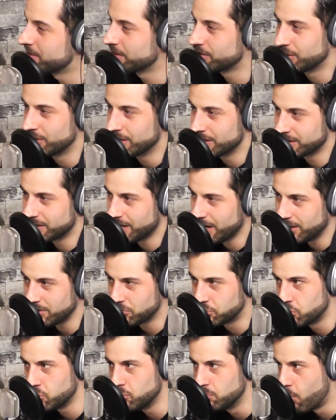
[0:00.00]
musician is gonna
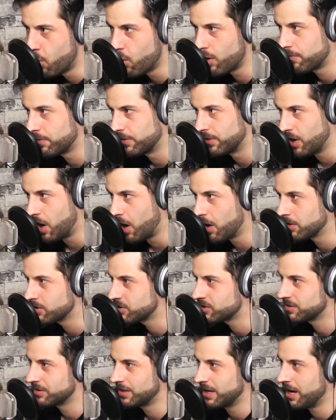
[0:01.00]
do more for the
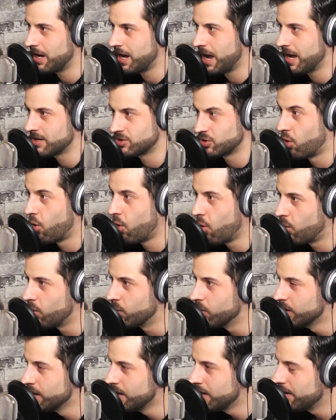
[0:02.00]
arts as a
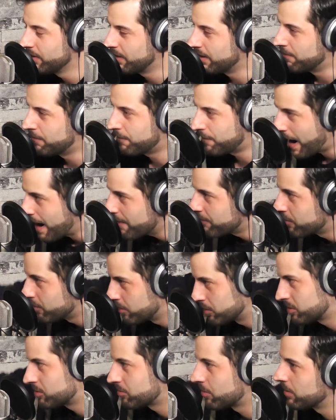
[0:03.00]
whole than five
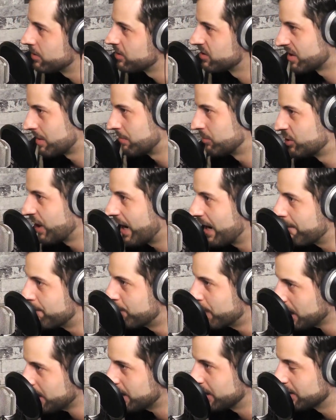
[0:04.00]
euros thrown into some giant
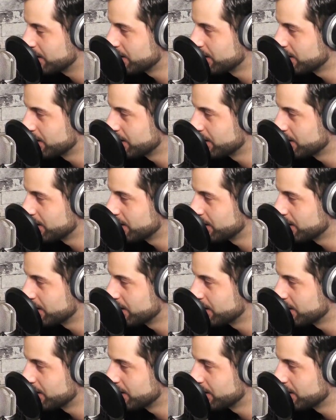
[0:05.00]
bucket.